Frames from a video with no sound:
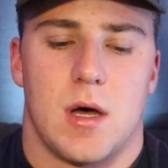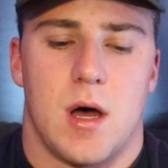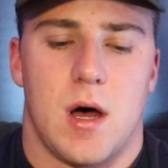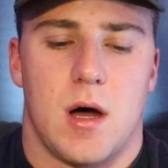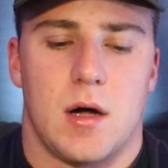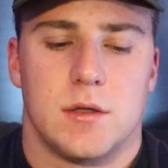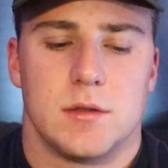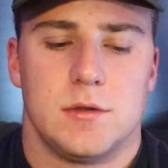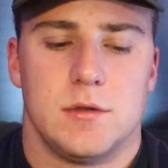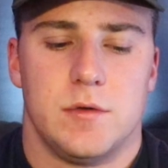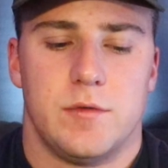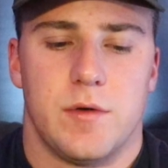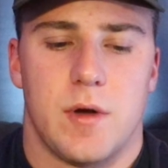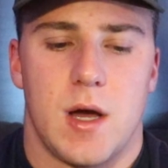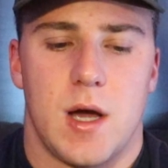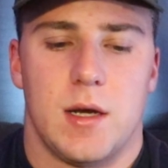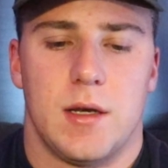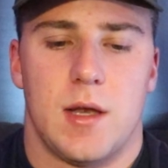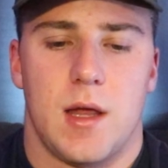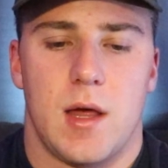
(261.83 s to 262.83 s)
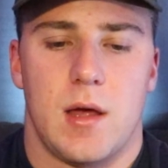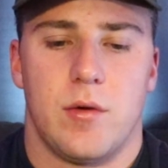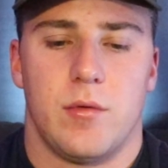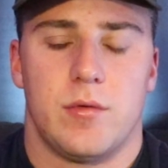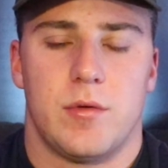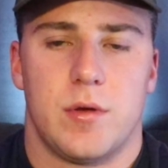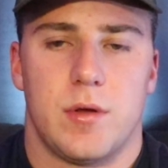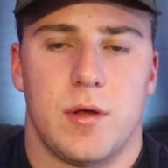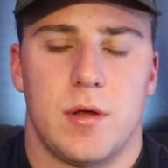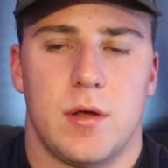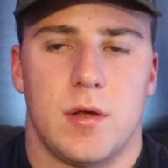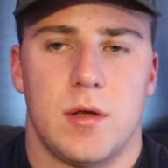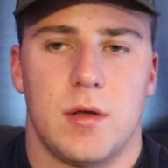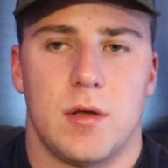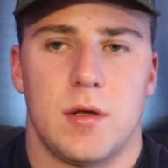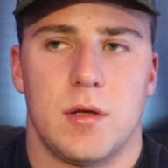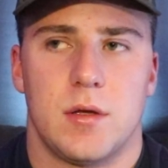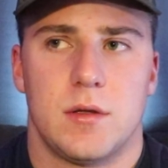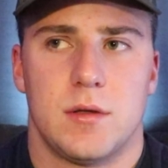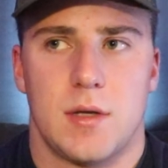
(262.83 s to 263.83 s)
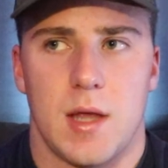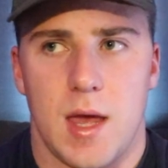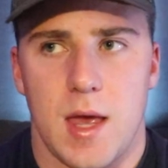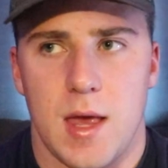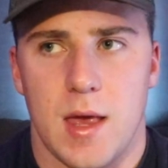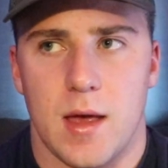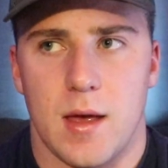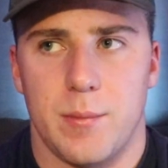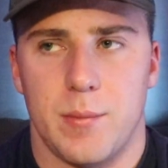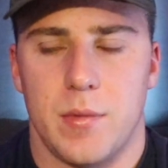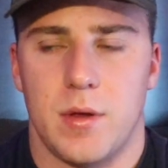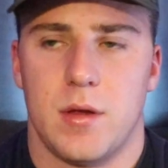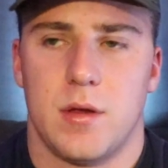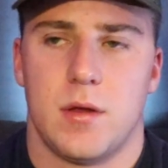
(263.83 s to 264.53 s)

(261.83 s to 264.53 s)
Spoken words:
All to find out, damn,